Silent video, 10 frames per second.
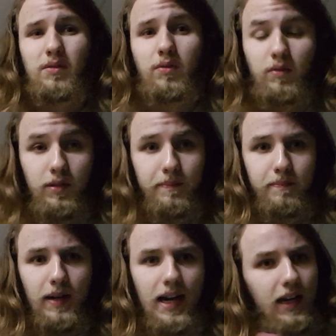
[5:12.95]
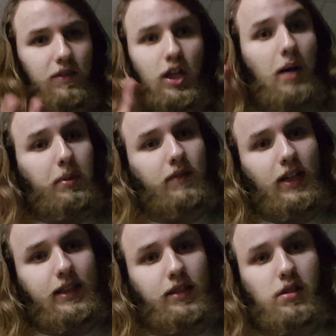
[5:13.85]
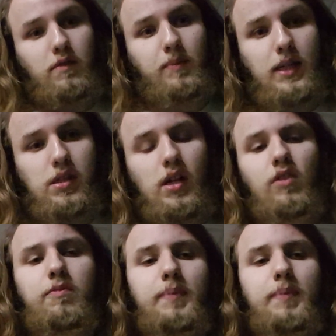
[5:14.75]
or I have a couple of ideas of myself,